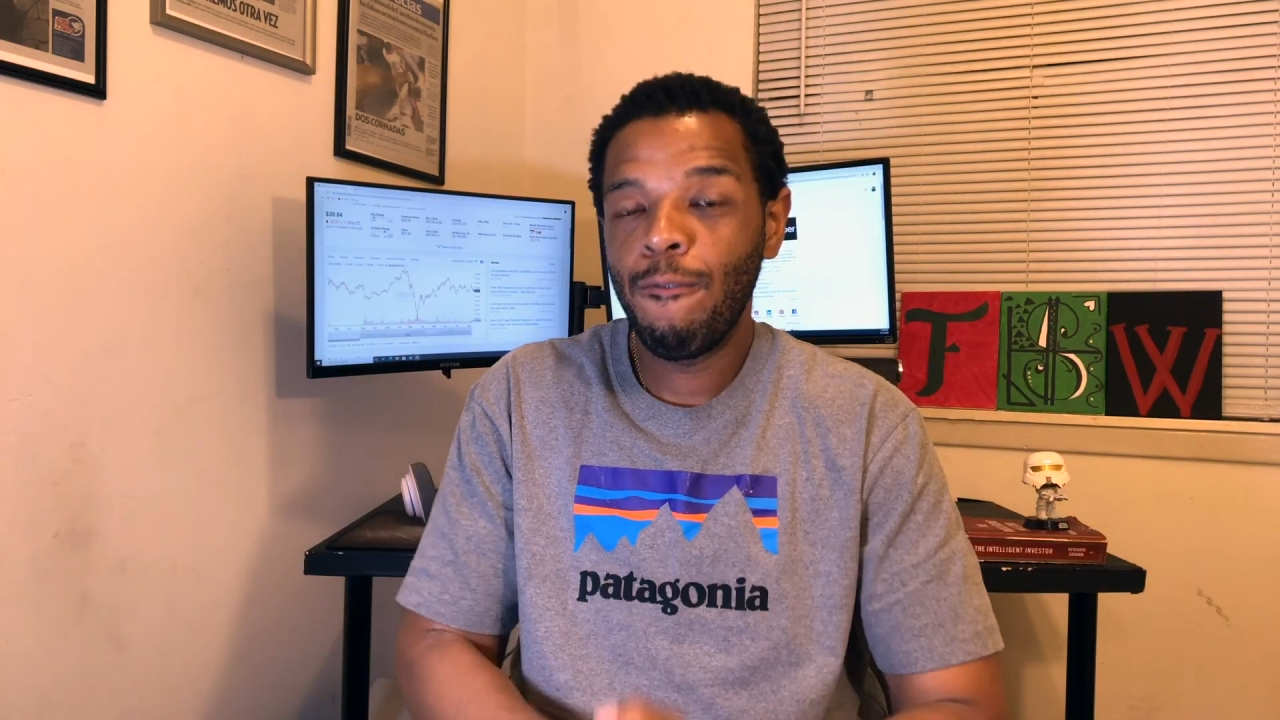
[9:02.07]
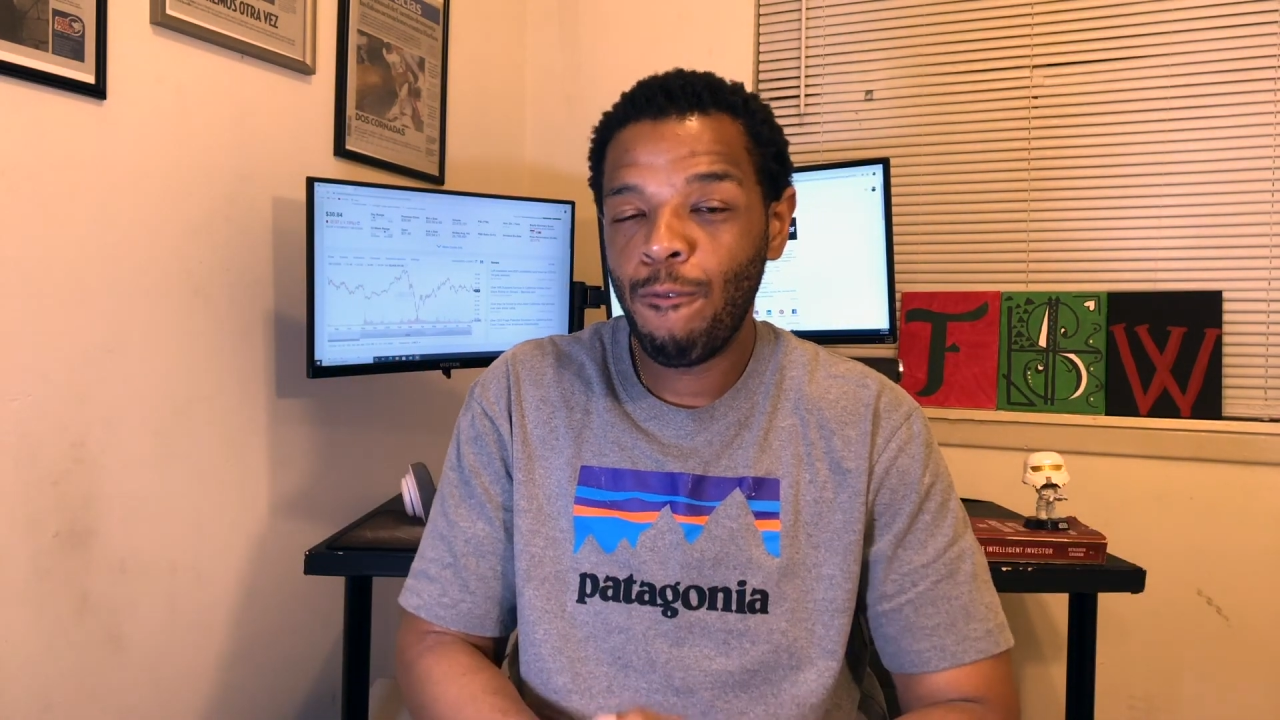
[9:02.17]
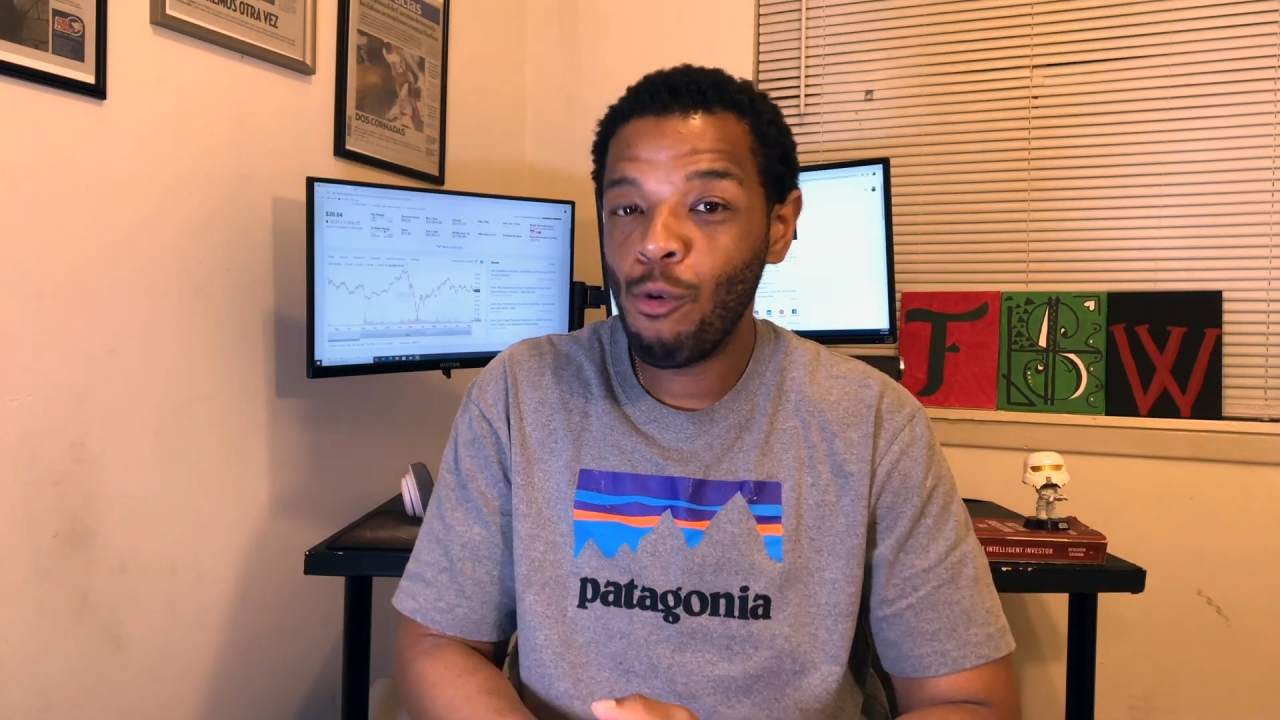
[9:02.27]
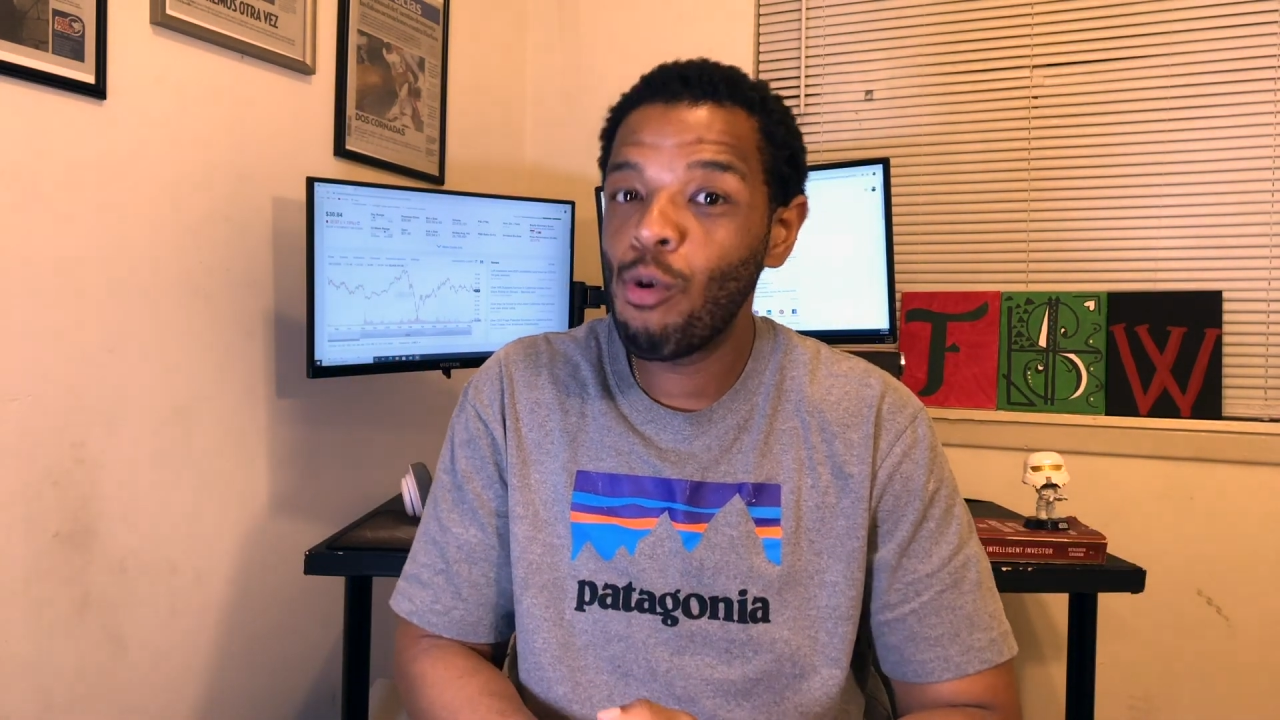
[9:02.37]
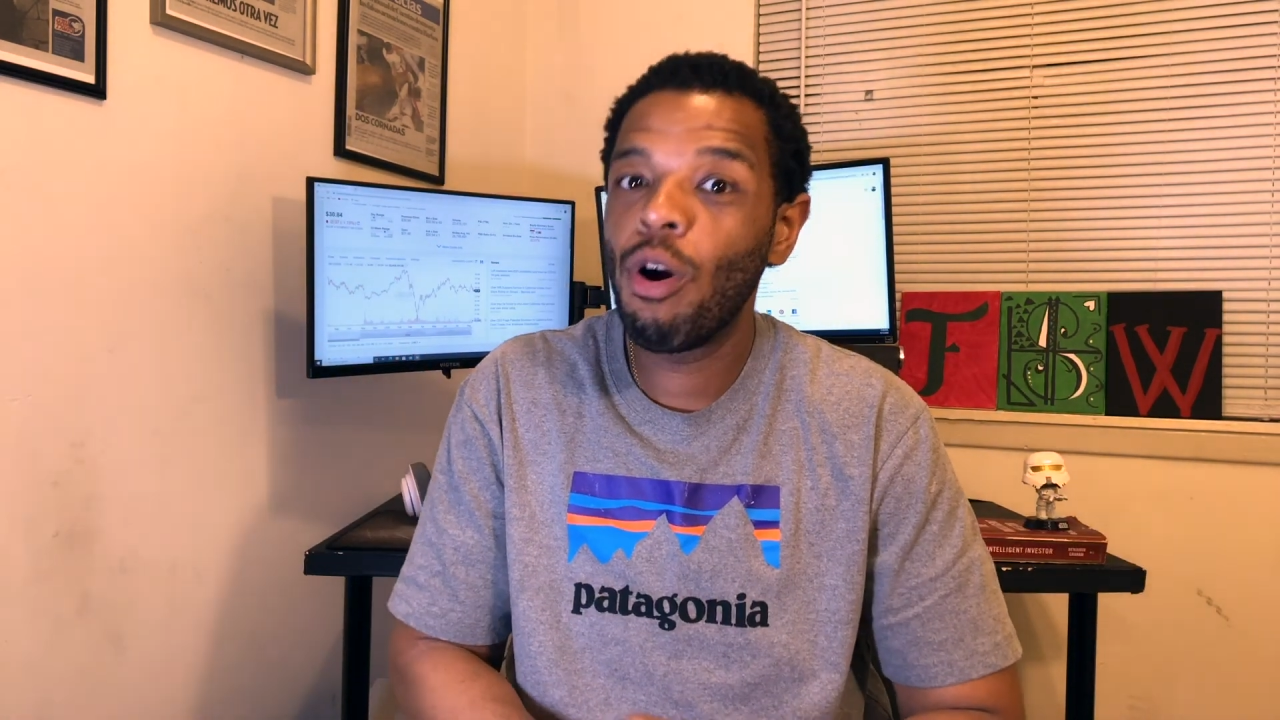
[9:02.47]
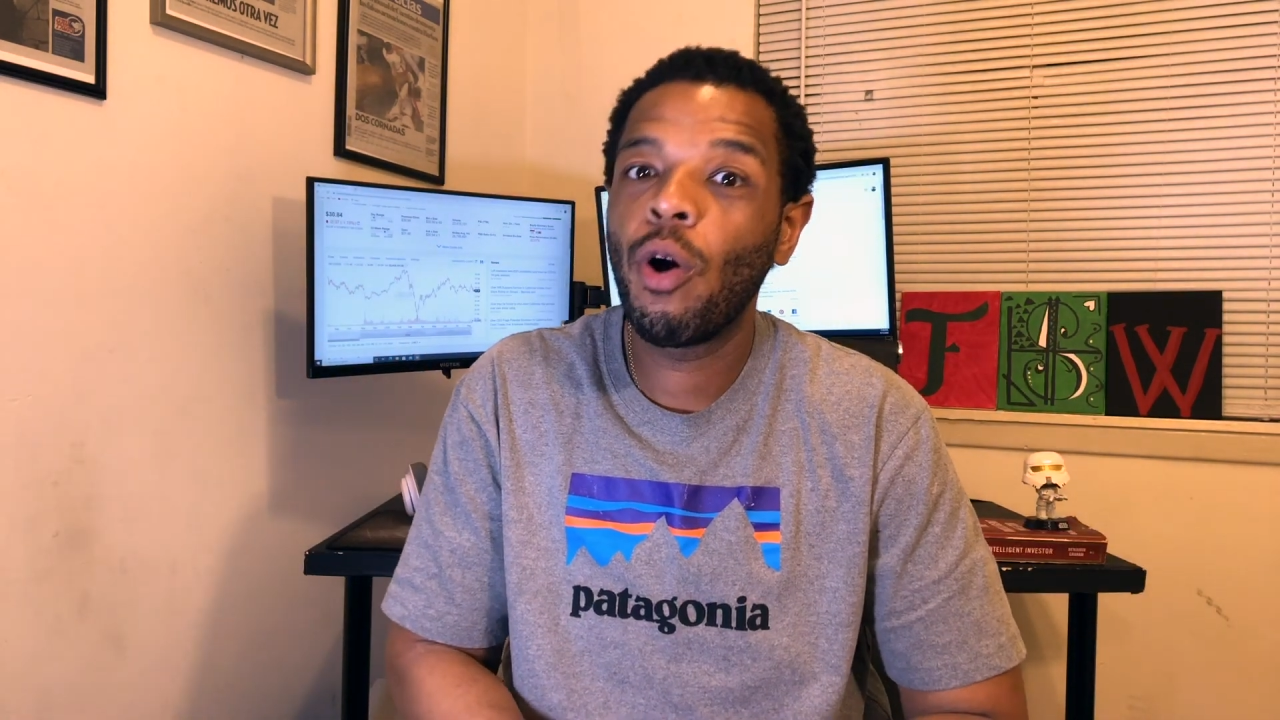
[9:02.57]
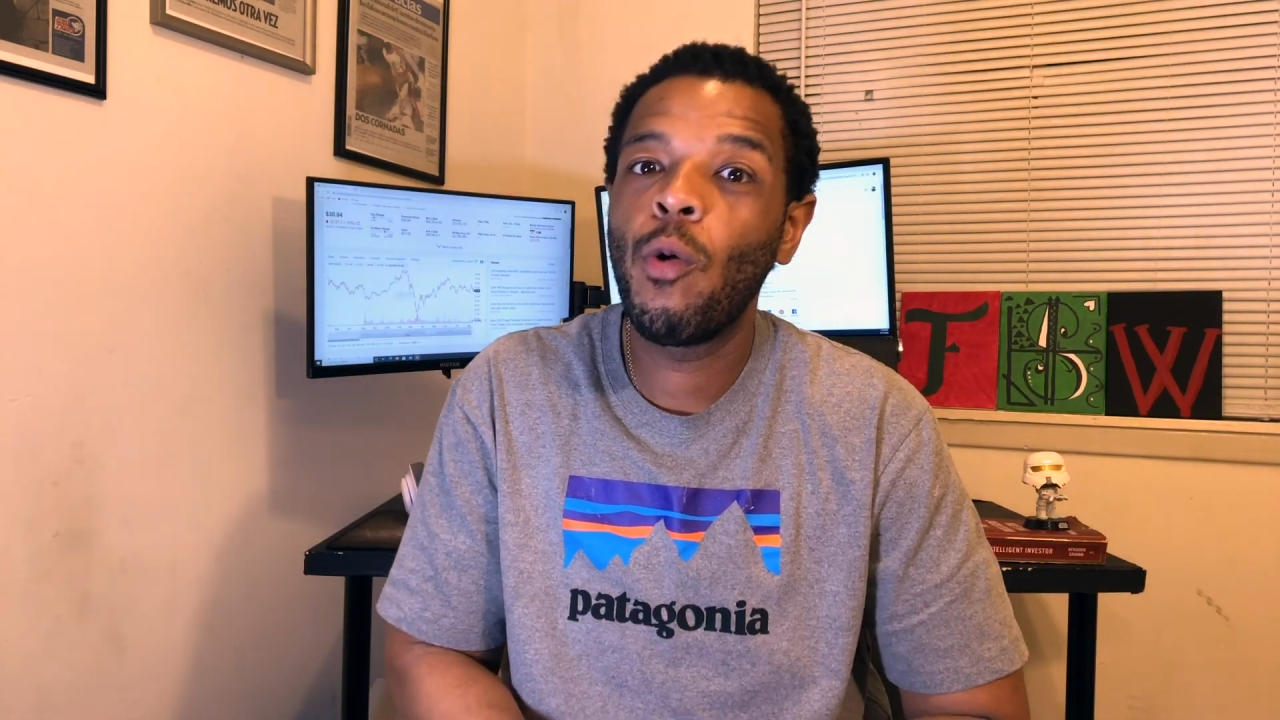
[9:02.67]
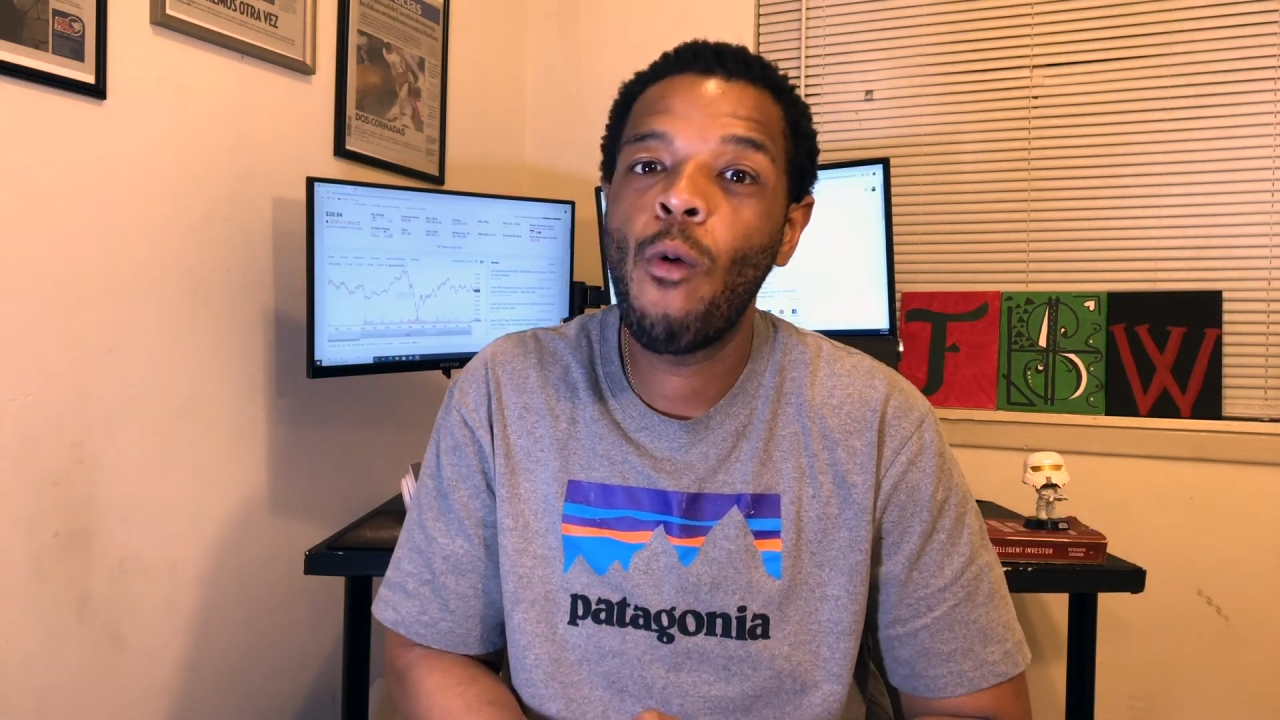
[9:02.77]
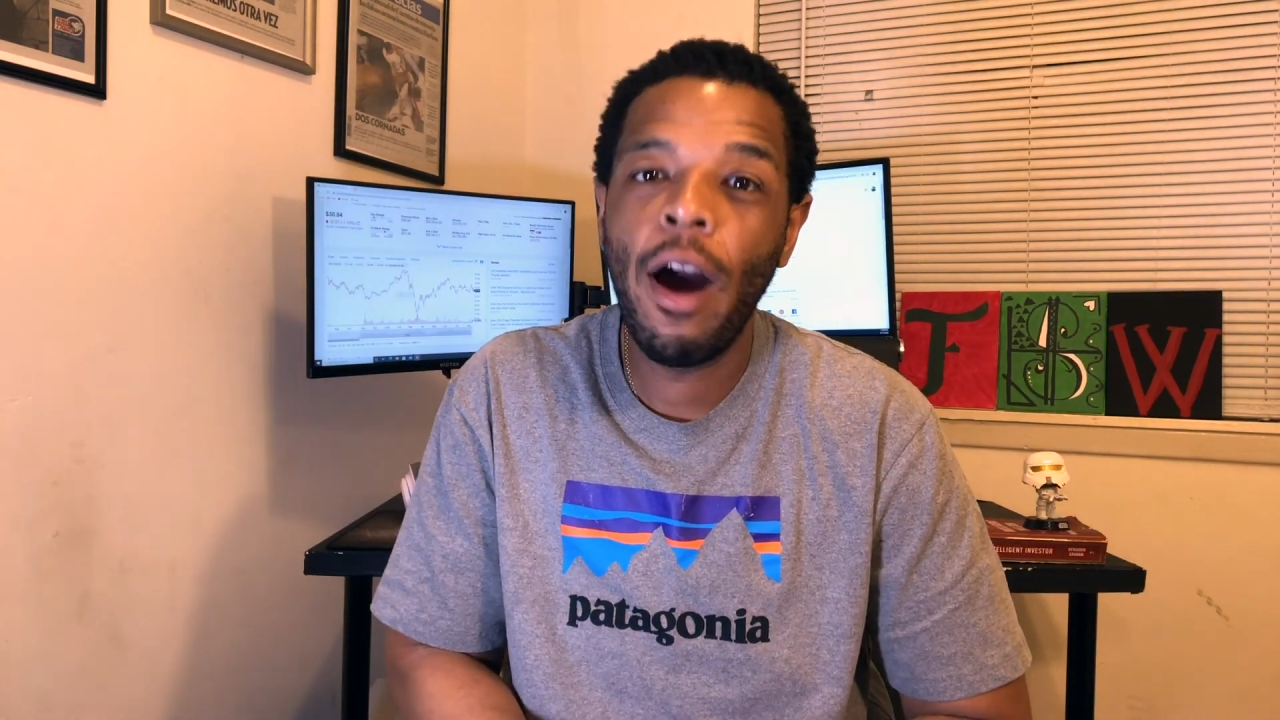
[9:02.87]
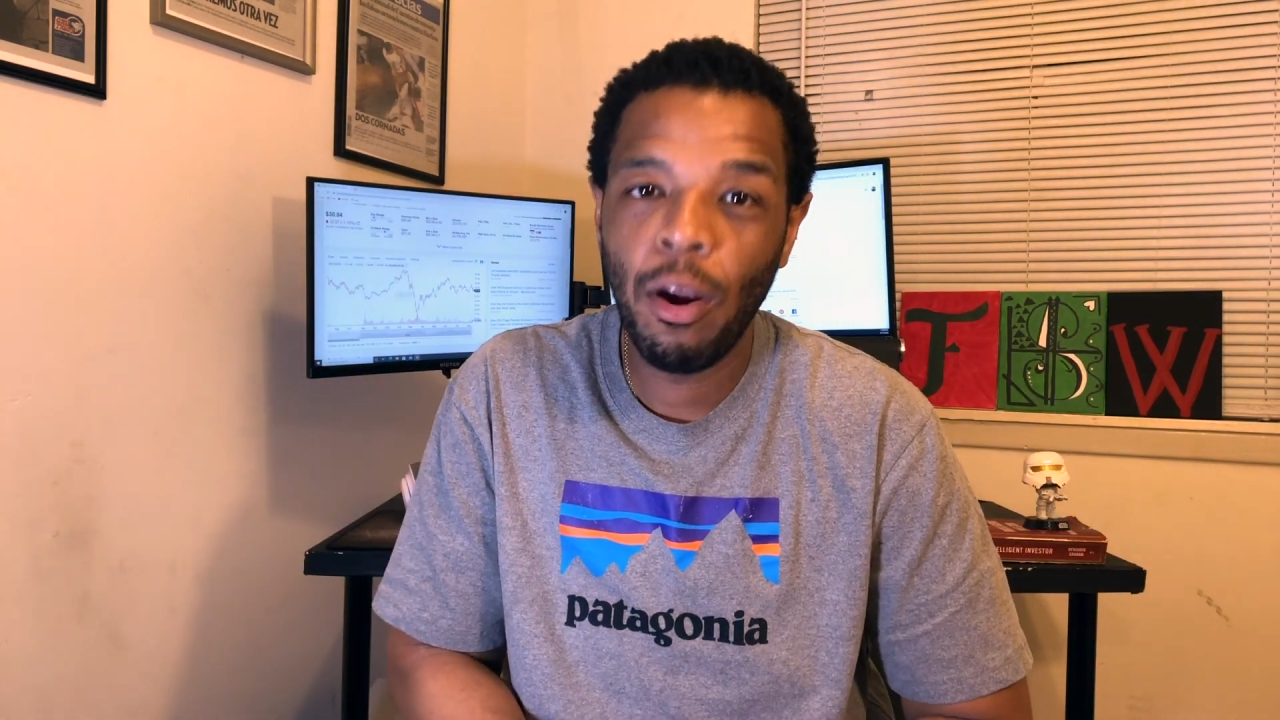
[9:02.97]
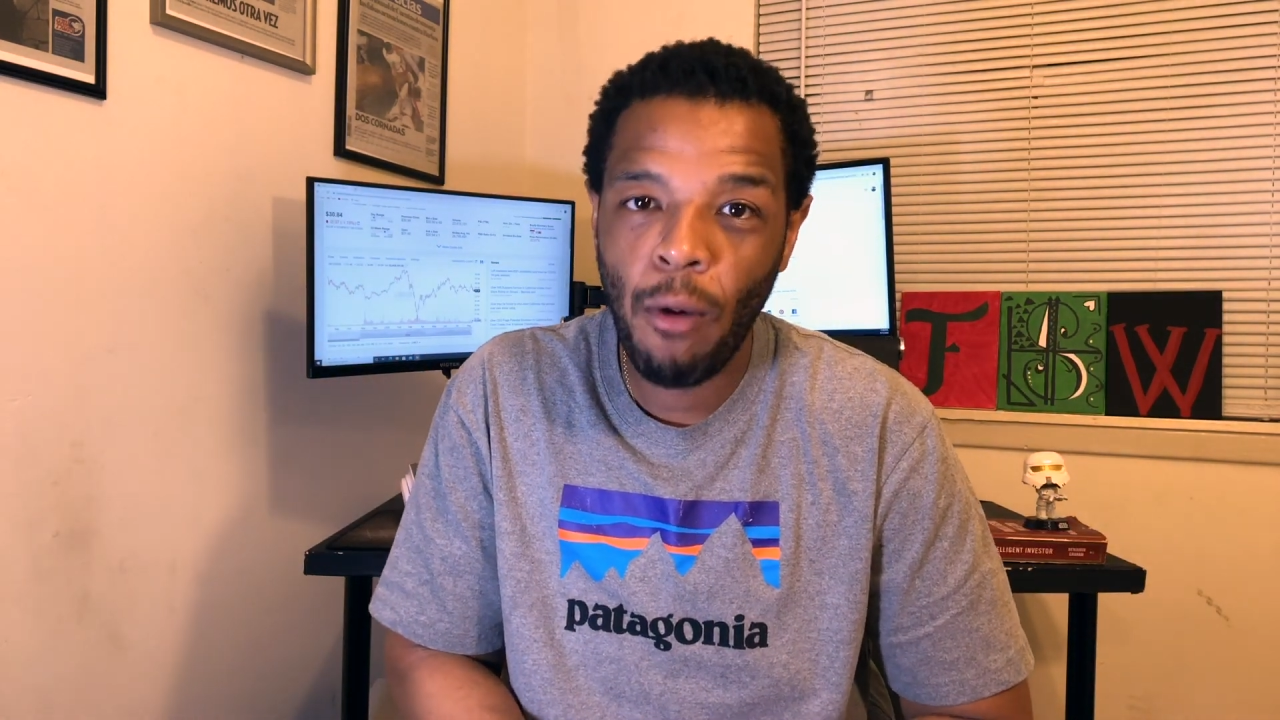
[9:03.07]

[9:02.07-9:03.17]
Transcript: for quite